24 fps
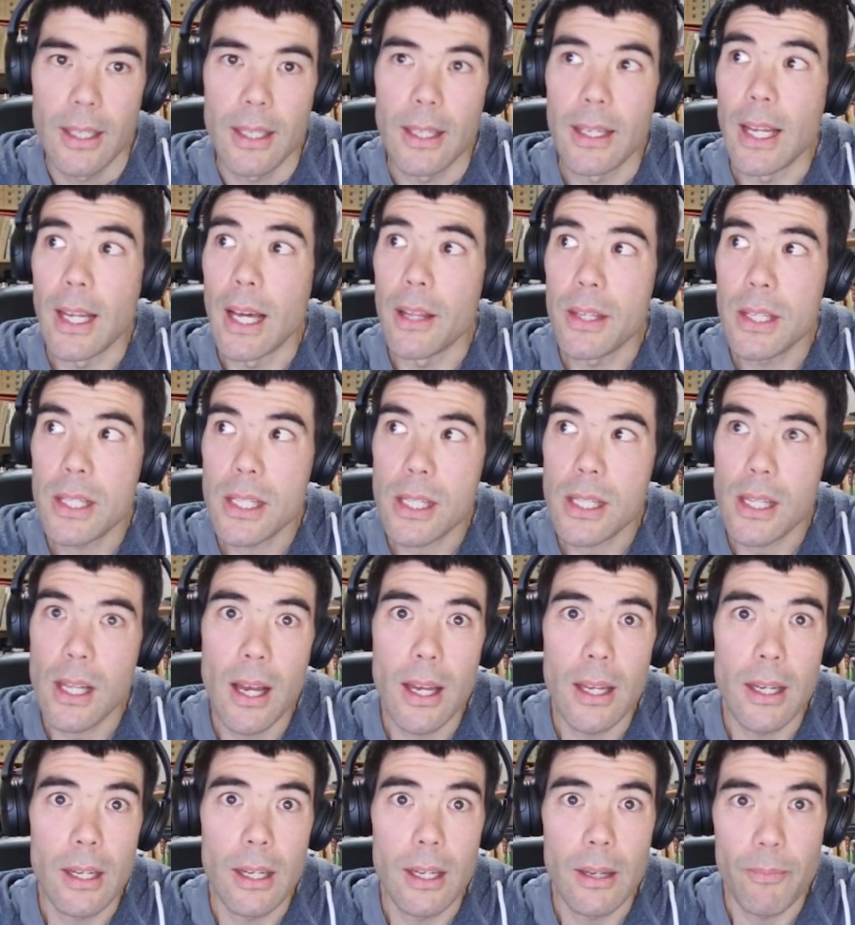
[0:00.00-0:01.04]
Now this
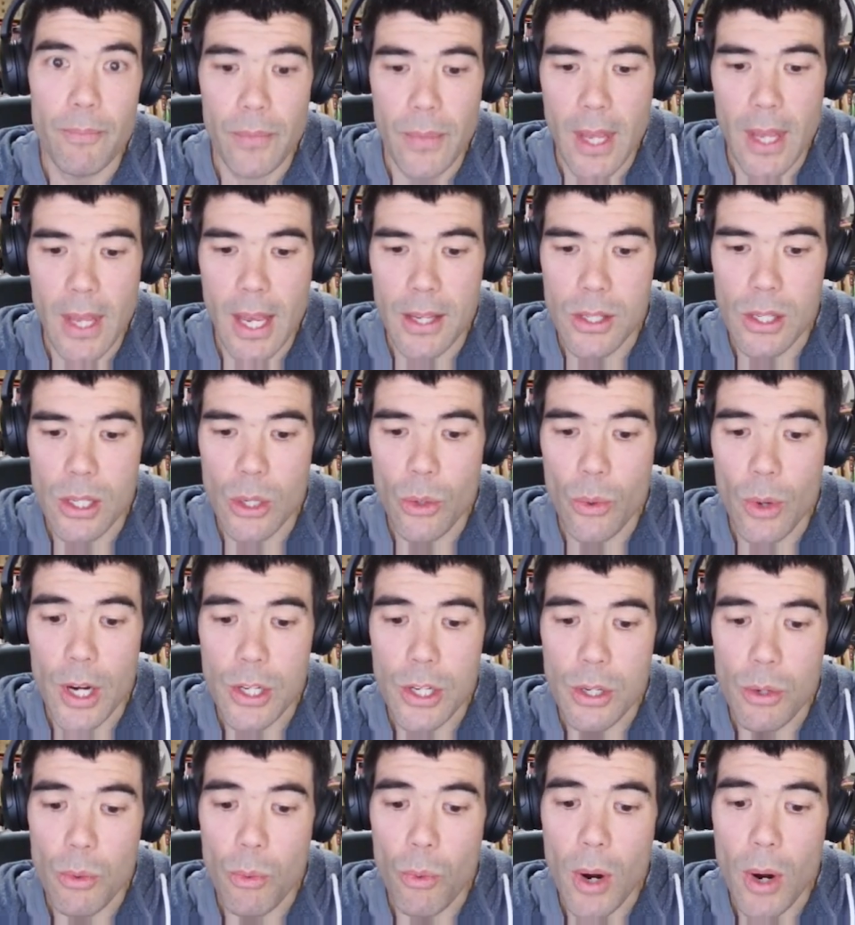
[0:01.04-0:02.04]
line has the equation